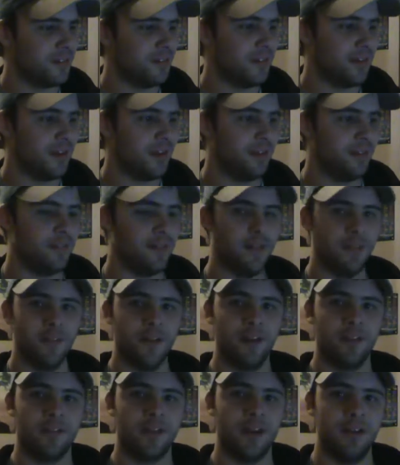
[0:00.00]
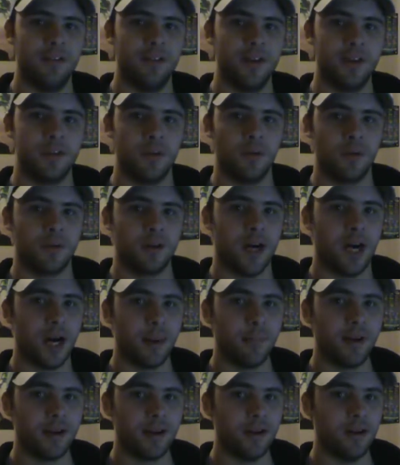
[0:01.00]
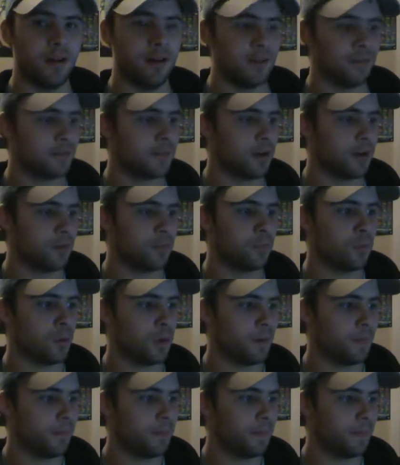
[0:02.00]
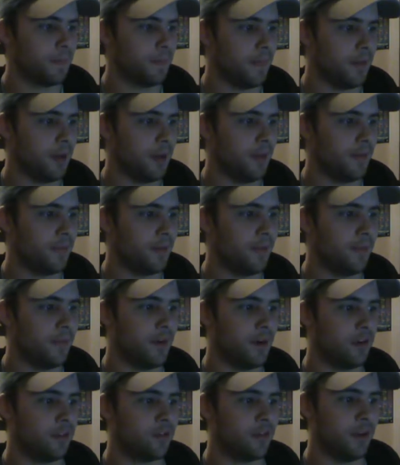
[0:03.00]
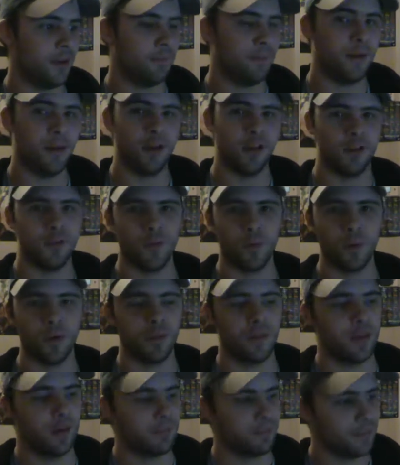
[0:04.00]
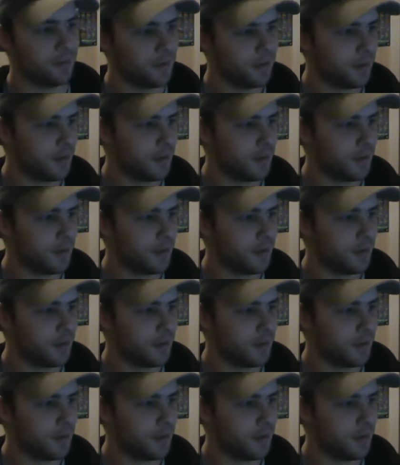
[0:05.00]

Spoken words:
Then there's a digital comic of God of War, and then there's a PS4 theme.